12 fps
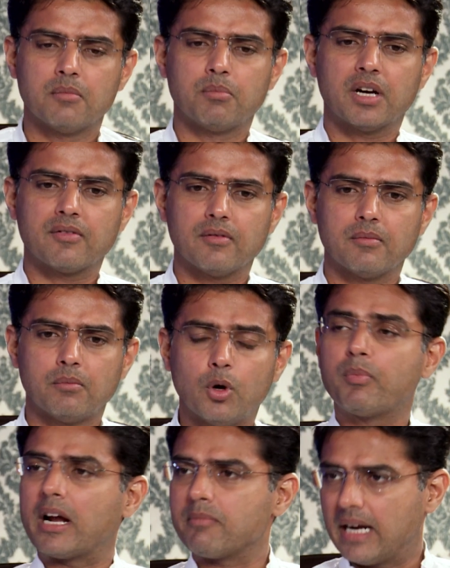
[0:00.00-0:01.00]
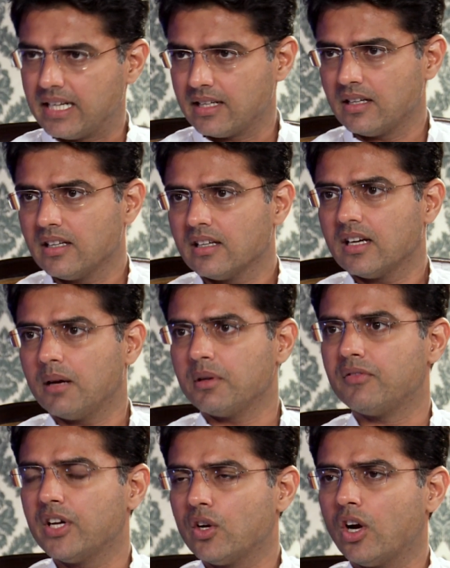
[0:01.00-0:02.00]
but more pragmatically.
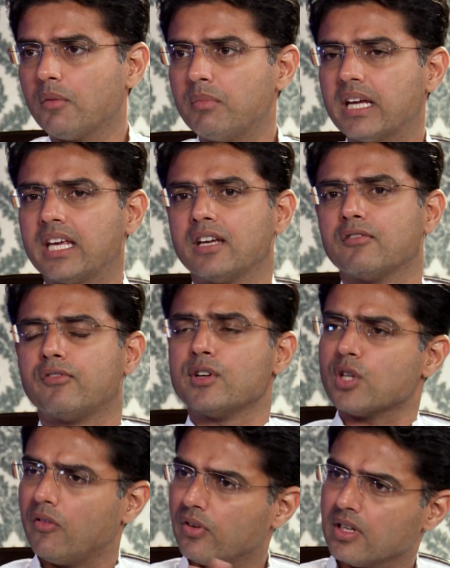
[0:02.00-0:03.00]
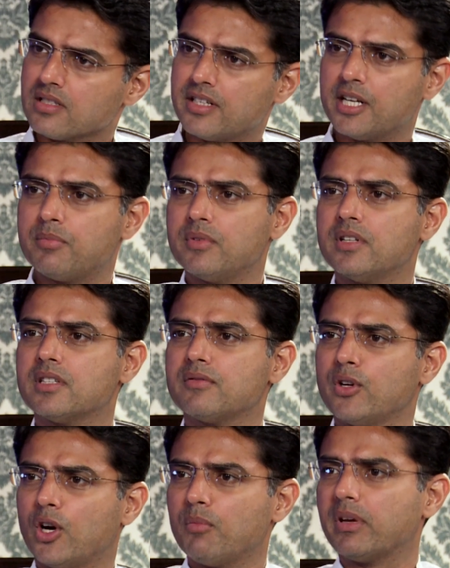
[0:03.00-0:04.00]
We are not making philosophical statements, we are
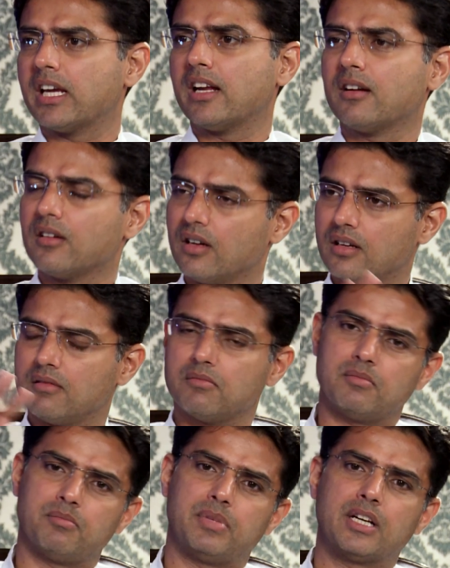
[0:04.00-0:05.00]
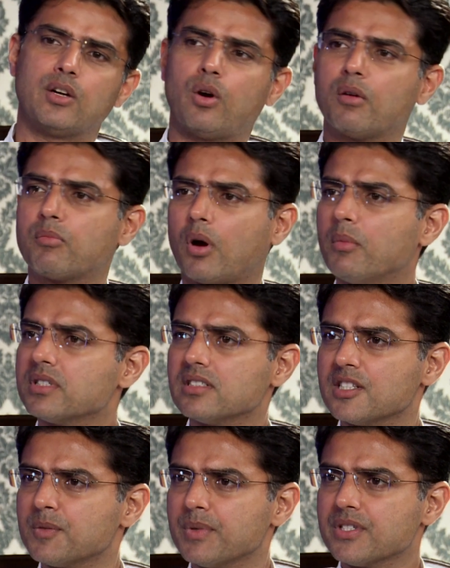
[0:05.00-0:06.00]
not making big long promises
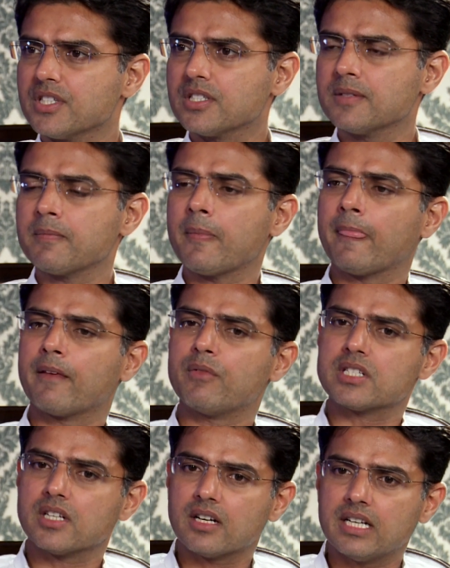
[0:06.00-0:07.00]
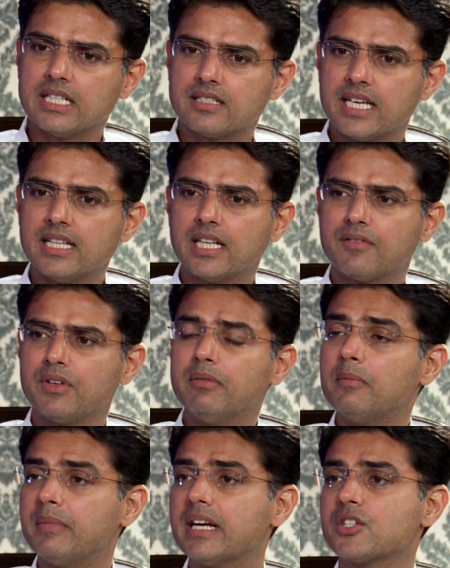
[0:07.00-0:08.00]
and speeches. We are certainly saying that we will
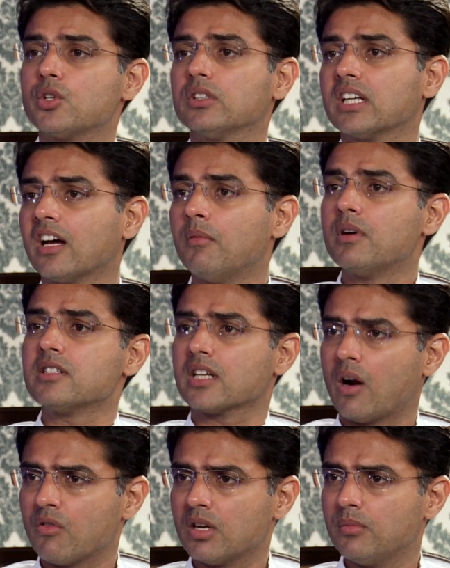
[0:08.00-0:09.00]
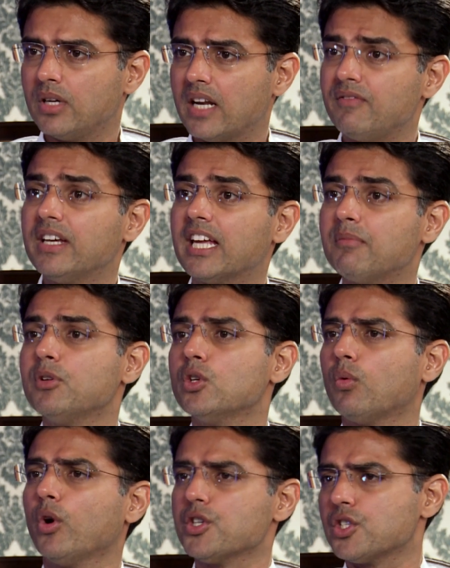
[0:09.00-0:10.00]
make sure the government is accountable and we can be your
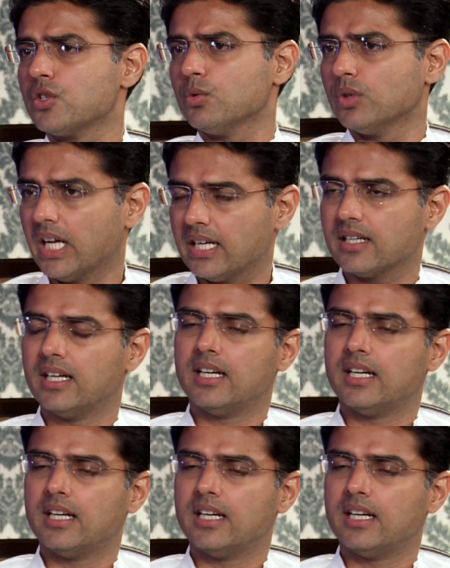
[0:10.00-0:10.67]
voice to do that.